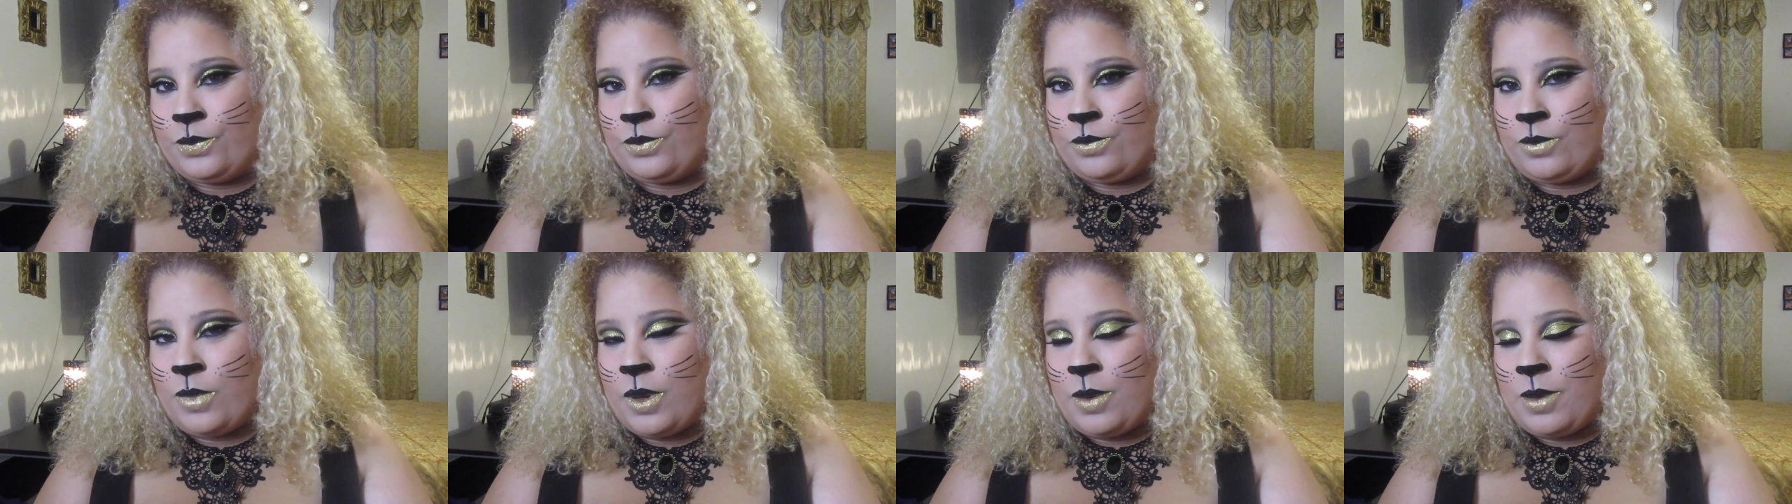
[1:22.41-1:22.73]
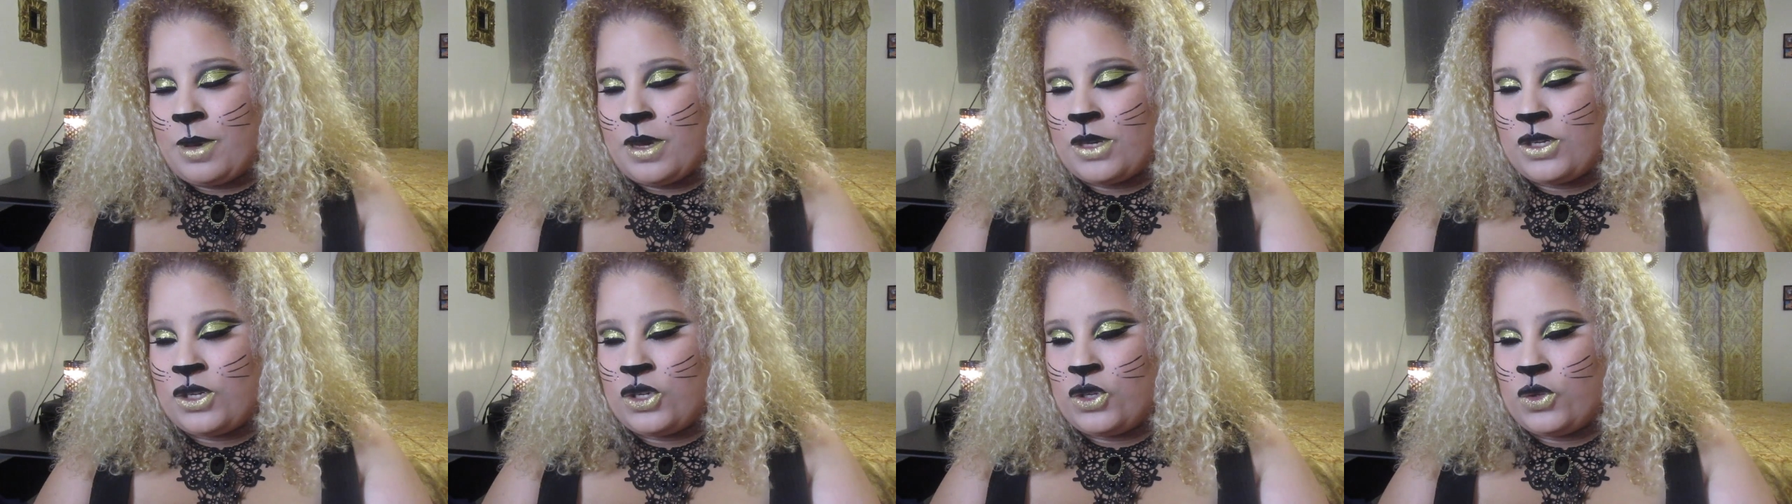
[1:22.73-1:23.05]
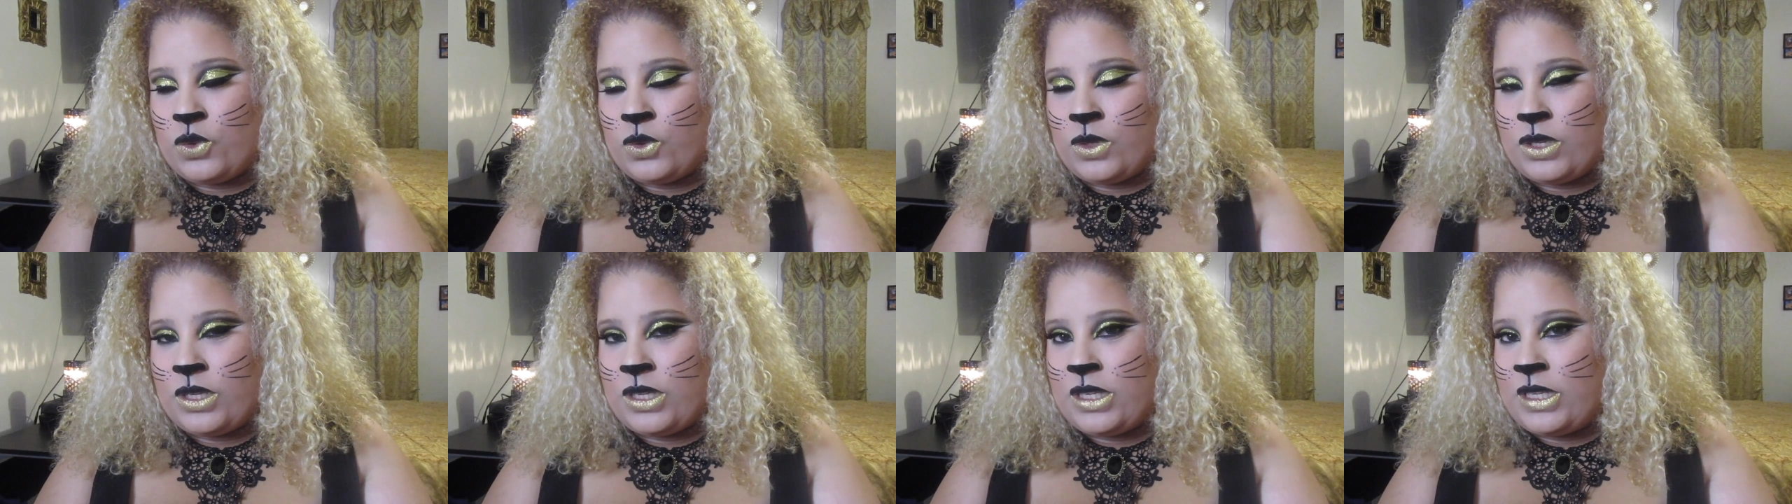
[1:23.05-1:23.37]
maybe I should
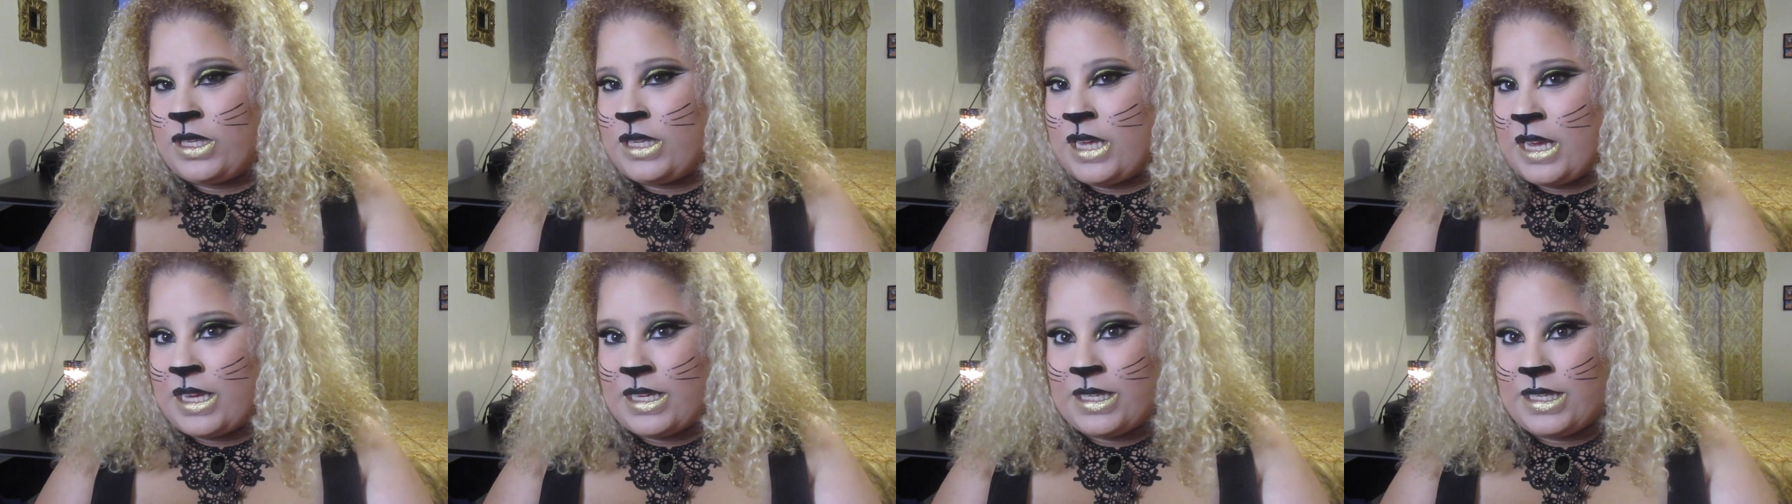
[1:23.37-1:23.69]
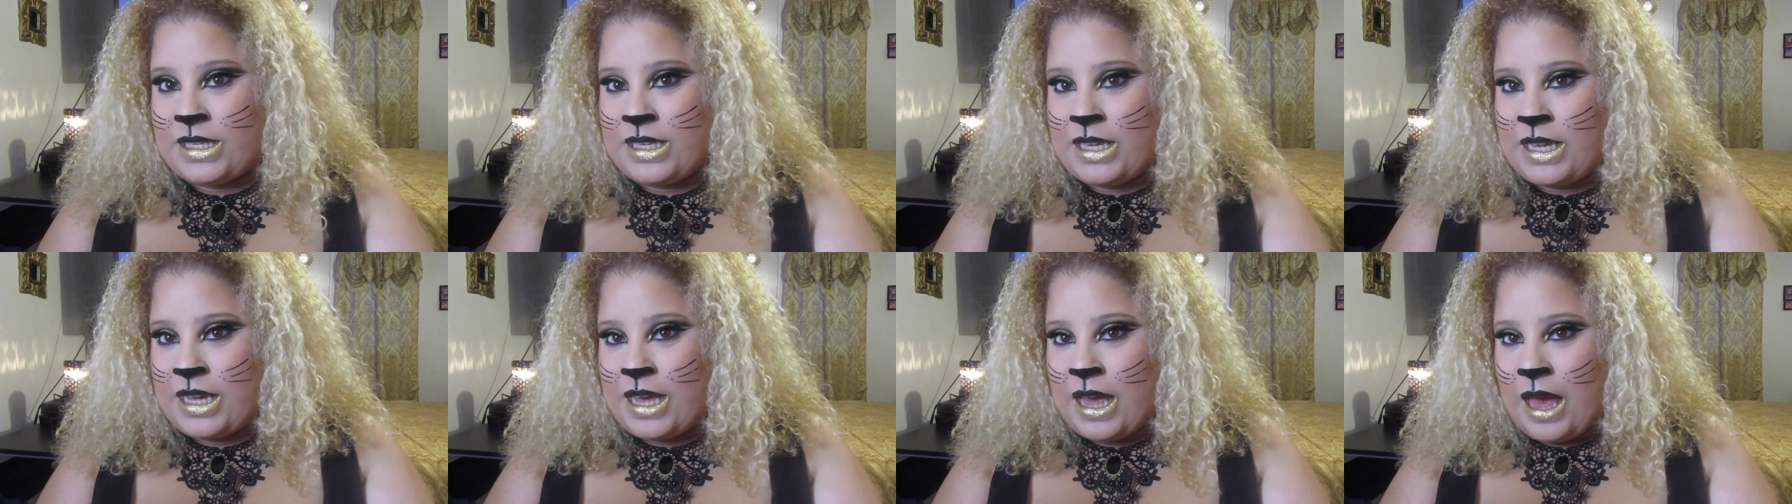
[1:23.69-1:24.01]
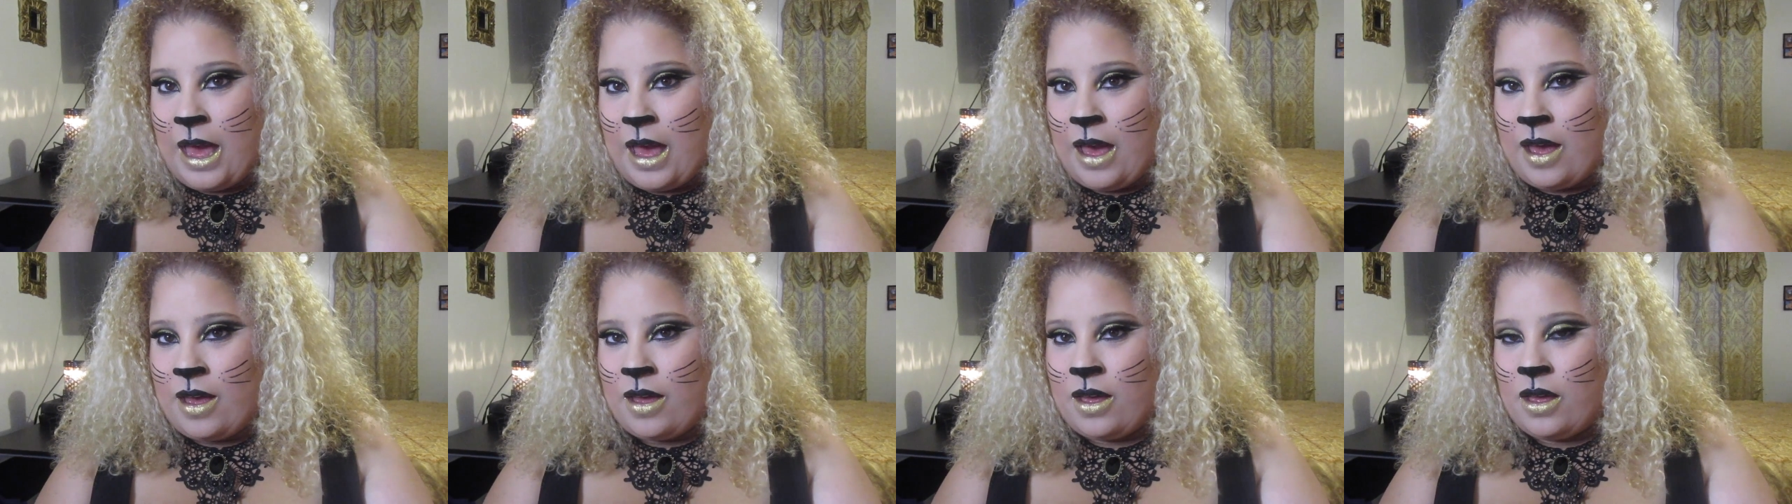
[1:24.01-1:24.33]
do a sexy
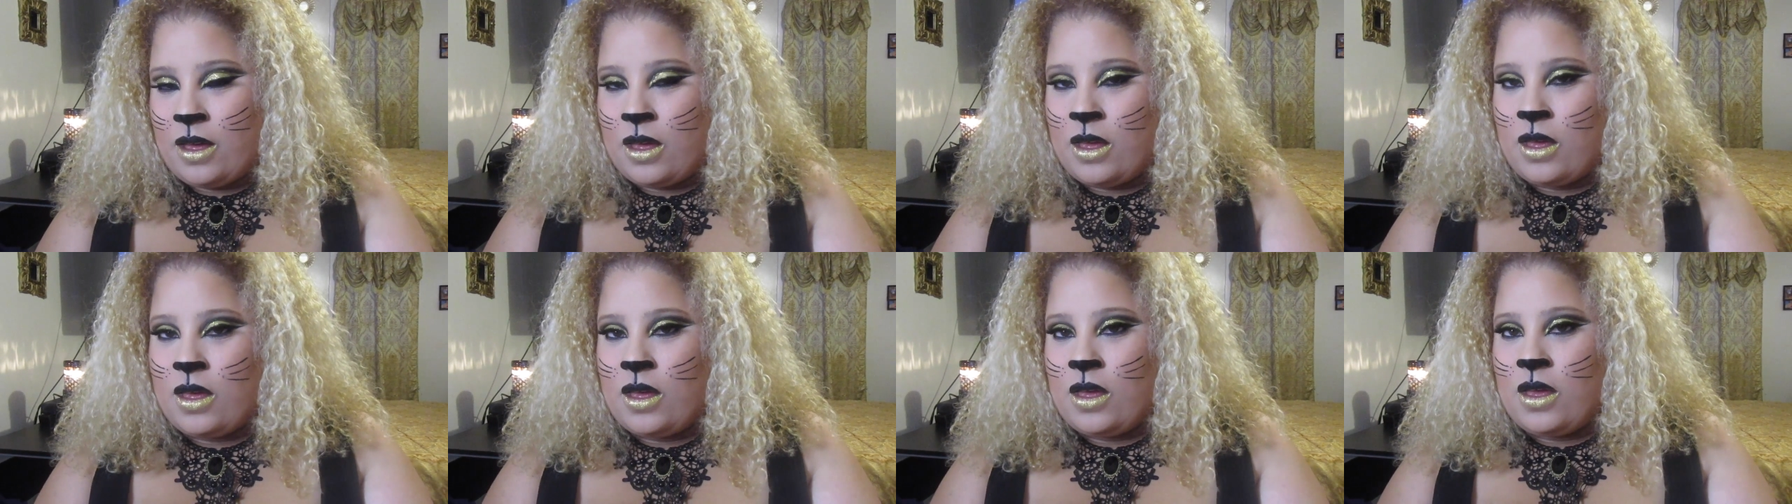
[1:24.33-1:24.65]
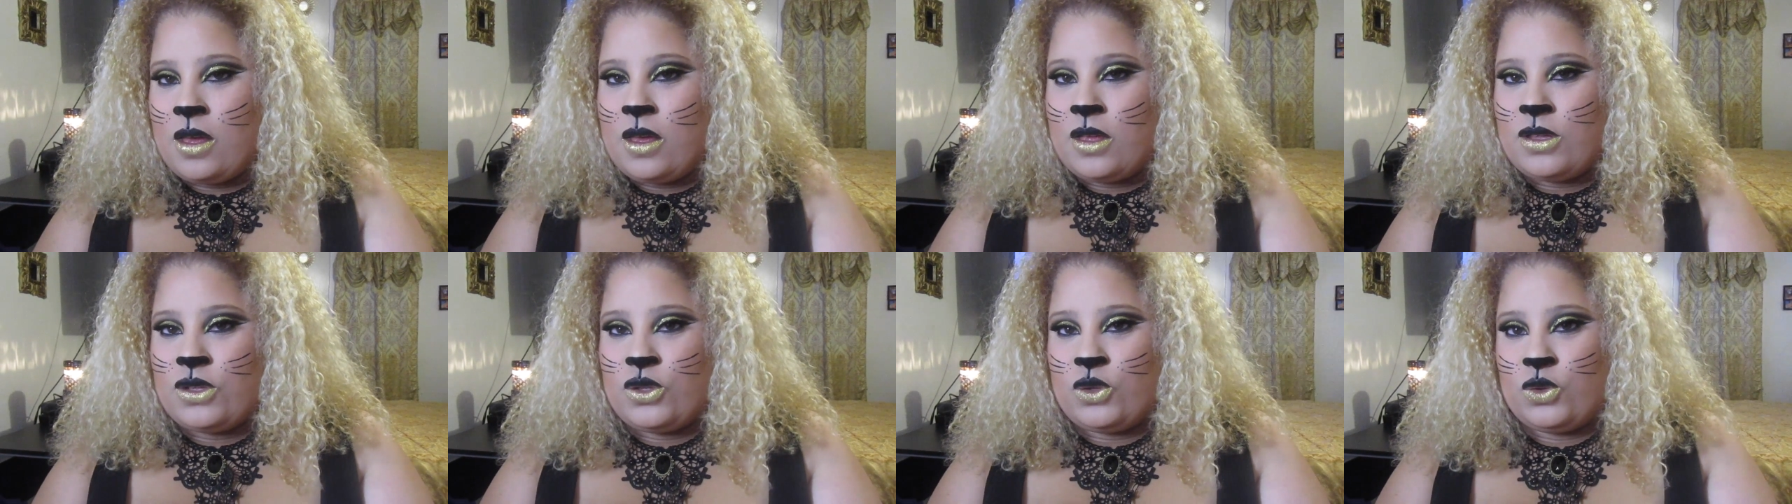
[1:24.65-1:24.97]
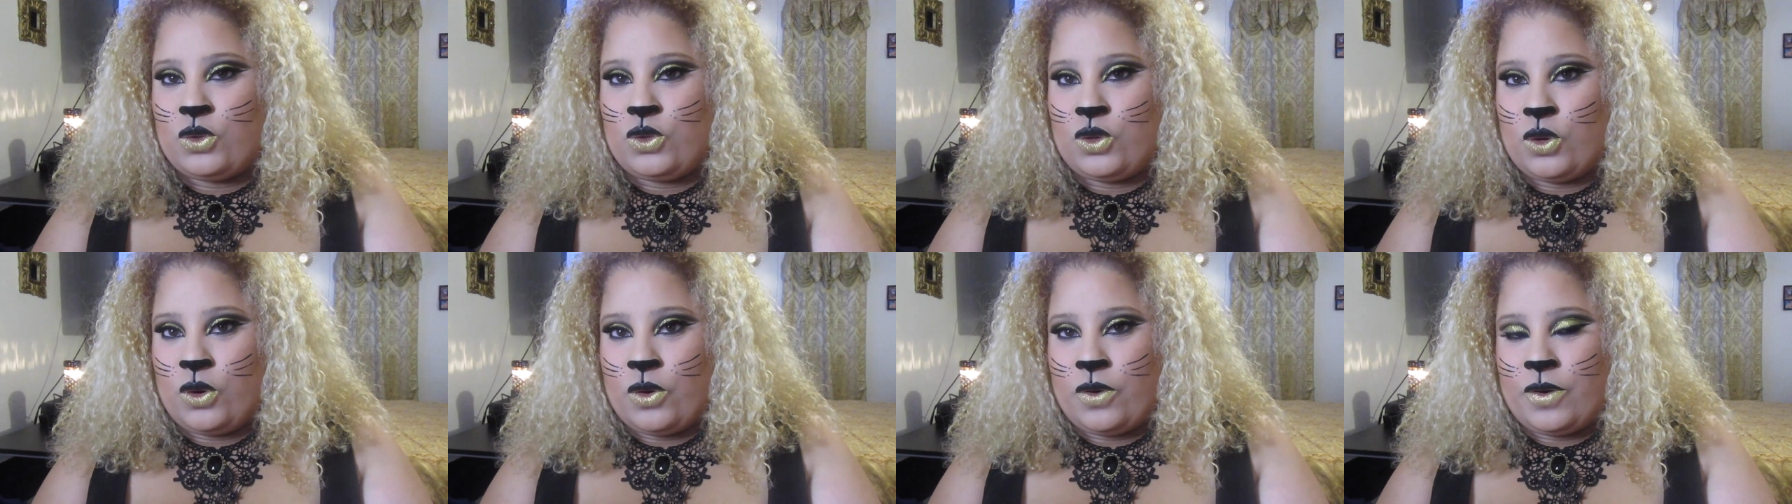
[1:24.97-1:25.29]
cat
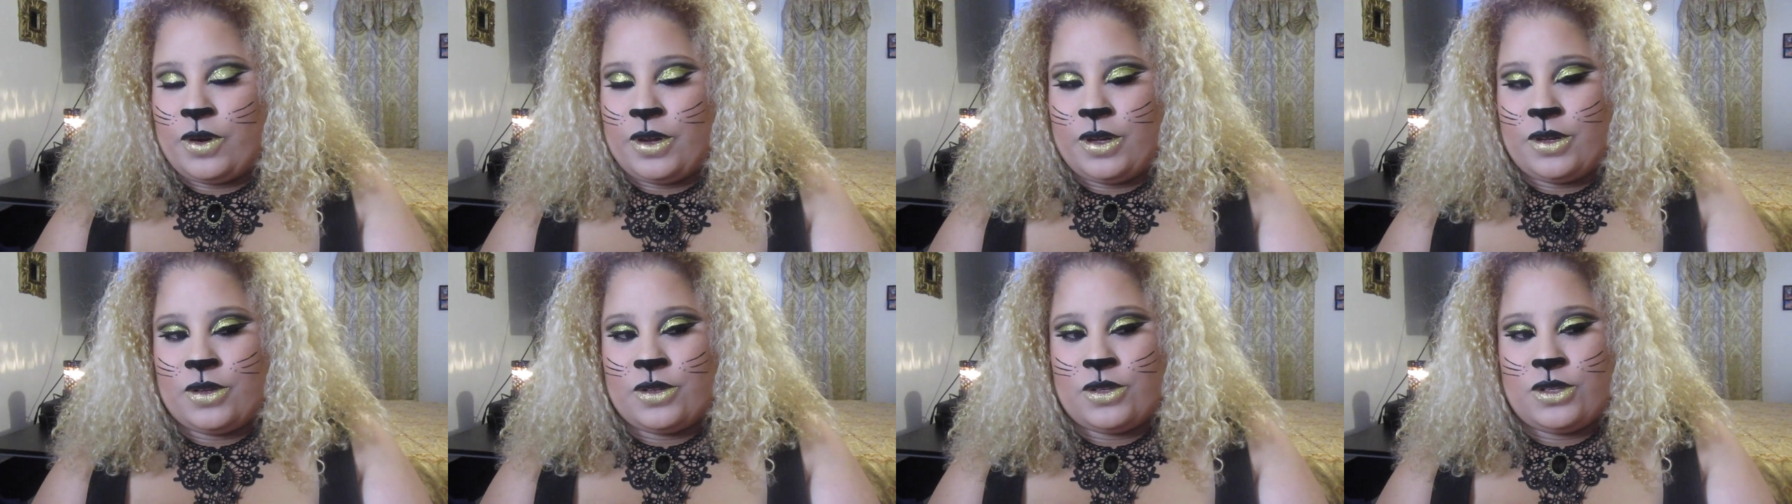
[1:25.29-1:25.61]
tutorial.